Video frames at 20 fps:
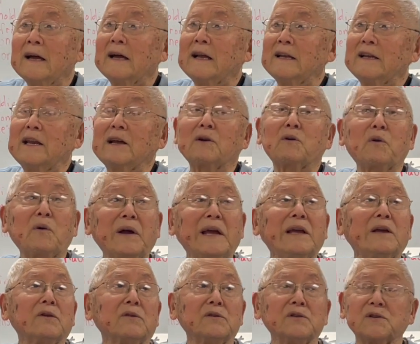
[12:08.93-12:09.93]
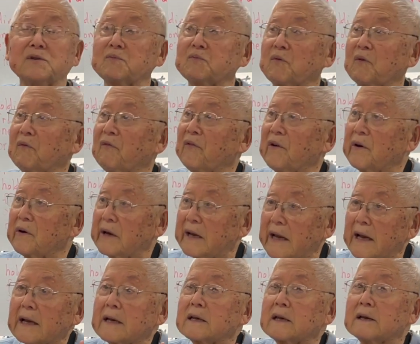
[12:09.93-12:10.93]
The Quakers were very
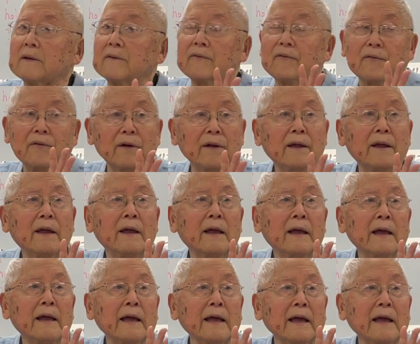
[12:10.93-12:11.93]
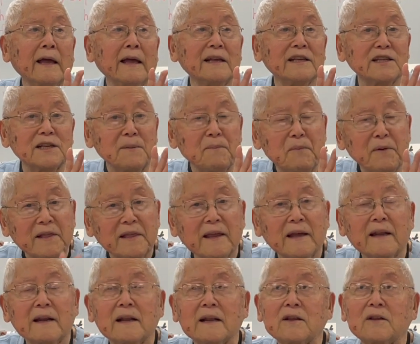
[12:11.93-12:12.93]
active,
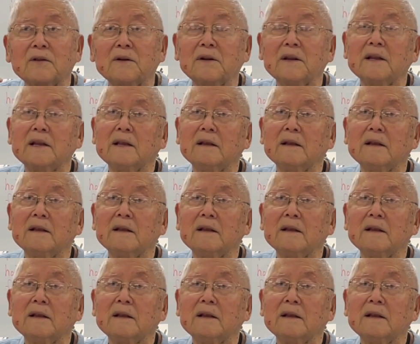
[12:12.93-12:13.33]
sympathetic to the